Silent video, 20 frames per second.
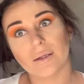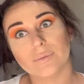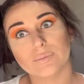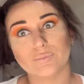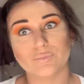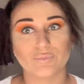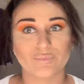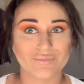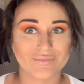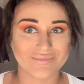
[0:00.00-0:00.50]
I
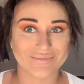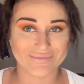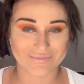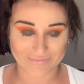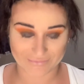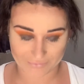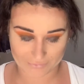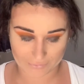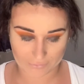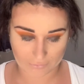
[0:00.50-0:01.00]
just
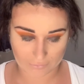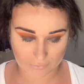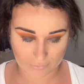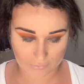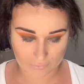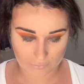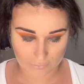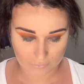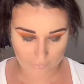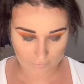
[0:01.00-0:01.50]
did it while I
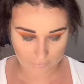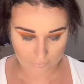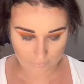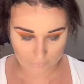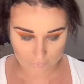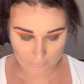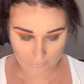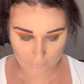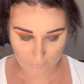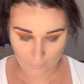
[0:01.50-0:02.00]
was
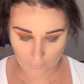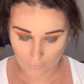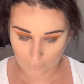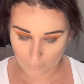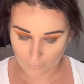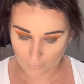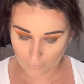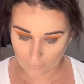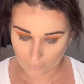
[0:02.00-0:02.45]
there.